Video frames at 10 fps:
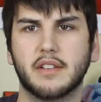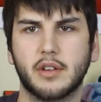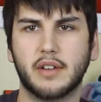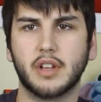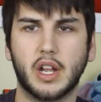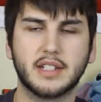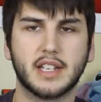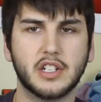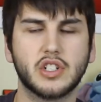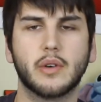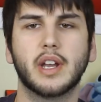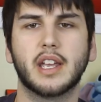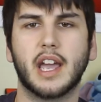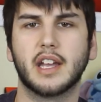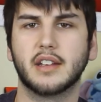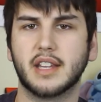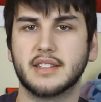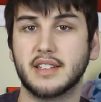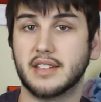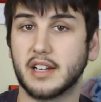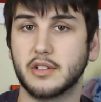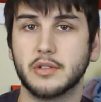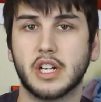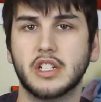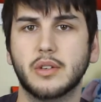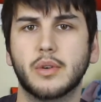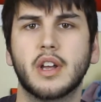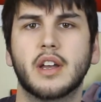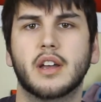If you have a lot of skin showing and they see tattoos on you,